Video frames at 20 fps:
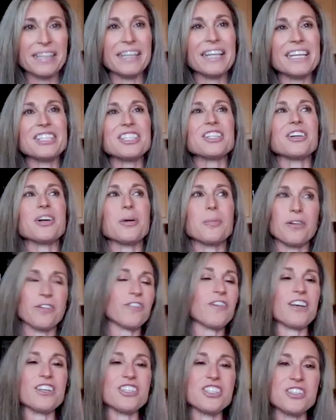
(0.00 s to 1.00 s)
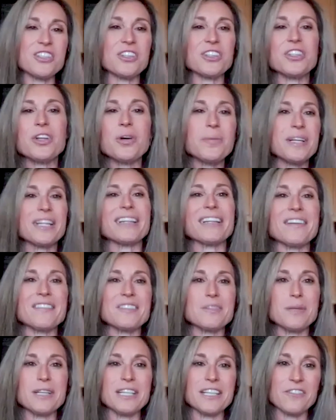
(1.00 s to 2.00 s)
unless you're a professional, nobody
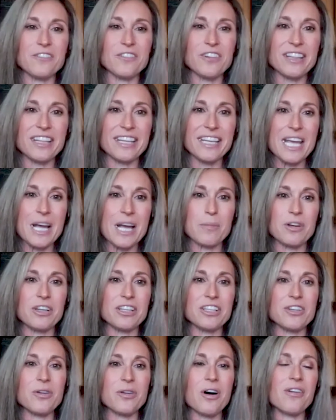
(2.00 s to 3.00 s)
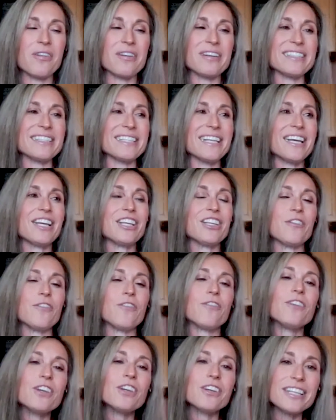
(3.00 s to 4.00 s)
loves being in front of the camera. You
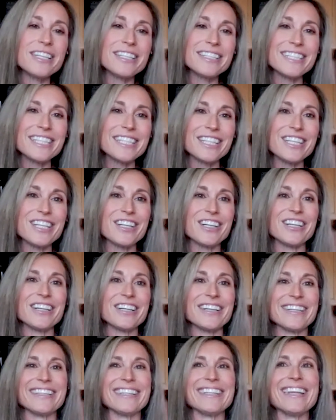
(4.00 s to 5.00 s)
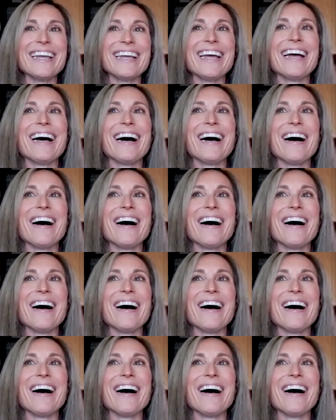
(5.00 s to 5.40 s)
feel insecure, and